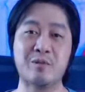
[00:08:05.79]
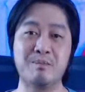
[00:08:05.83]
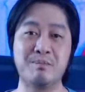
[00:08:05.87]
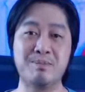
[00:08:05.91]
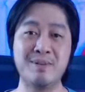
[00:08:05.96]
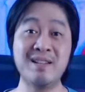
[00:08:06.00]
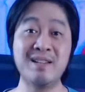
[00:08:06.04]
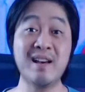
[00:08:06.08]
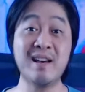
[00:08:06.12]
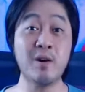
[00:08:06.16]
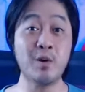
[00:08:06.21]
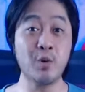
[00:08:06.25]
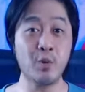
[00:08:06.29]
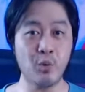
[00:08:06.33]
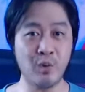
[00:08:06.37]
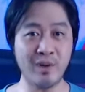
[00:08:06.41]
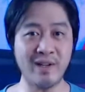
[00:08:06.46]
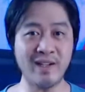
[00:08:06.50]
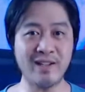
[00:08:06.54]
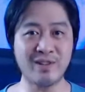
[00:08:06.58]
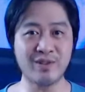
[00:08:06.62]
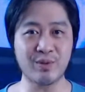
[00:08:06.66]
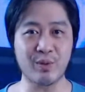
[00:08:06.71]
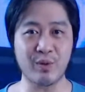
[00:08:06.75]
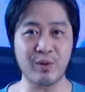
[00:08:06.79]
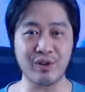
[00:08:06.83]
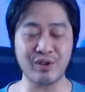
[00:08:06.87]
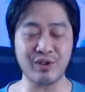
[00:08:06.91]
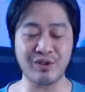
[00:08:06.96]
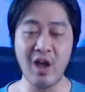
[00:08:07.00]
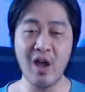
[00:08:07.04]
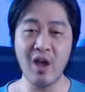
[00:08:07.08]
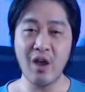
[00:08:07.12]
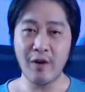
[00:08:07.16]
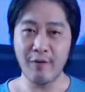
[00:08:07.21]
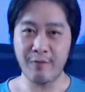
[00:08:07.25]
be a resource
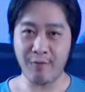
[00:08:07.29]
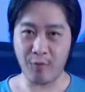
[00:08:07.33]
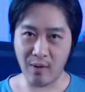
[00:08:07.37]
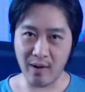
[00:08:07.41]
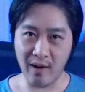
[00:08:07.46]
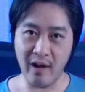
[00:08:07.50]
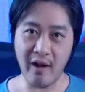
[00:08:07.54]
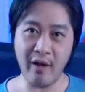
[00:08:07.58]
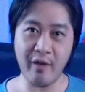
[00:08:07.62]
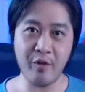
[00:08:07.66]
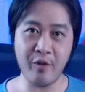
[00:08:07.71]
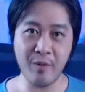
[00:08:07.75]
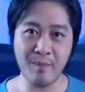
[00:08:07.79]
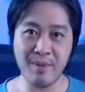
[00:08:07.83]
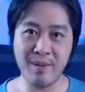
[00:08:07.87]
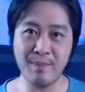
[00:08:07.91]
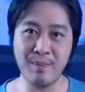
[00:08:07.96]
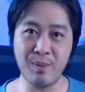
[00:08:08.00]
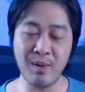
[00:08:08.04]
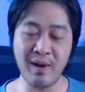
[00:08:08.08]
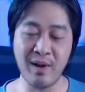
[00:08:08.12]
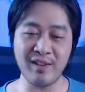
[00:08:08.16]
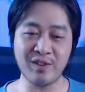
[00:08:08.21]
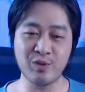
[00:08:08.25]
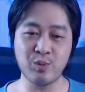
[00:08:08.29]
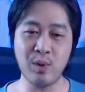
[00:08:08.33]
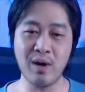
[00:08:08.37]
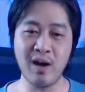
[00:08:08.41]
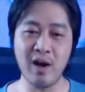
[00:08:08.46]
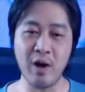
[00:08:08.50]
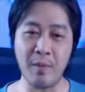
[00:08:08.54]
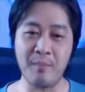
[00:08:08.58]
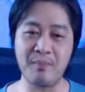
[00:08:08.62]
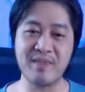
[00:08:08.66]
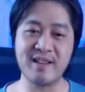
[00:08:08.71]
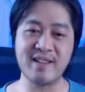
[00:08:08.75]
for other people as
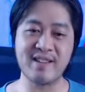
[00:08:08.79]
well,